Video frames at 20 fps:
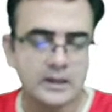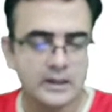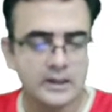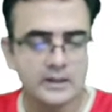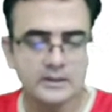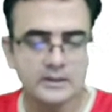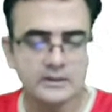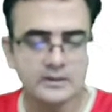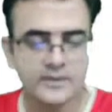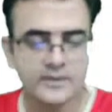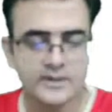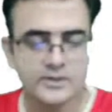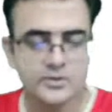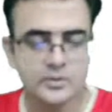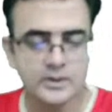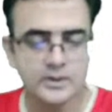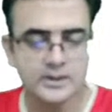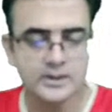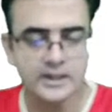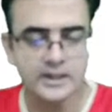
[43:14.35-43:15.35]
And otherwise you
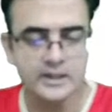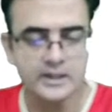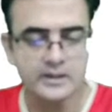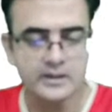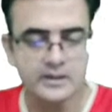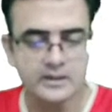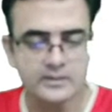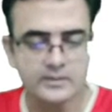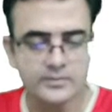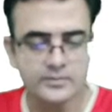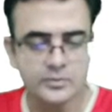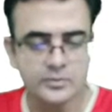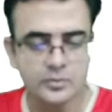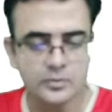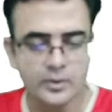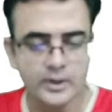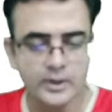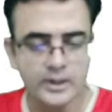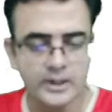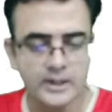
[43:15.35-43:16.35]
can write
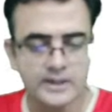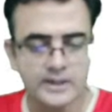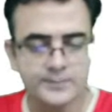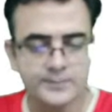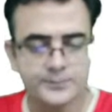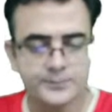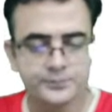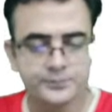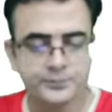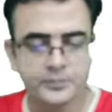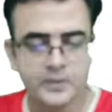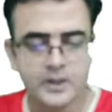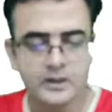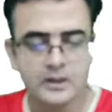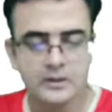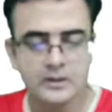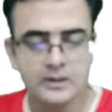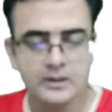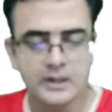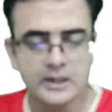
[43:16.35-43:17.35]
TF2A,
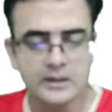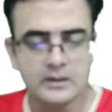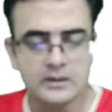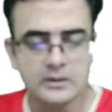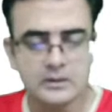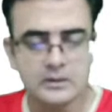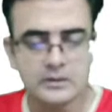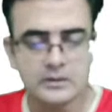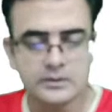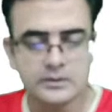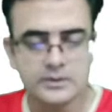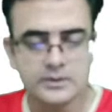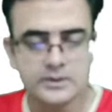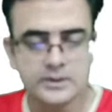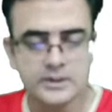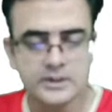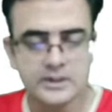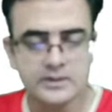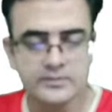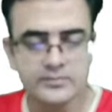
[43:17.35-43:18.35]
then
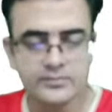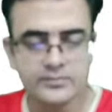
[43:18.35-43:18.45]
TF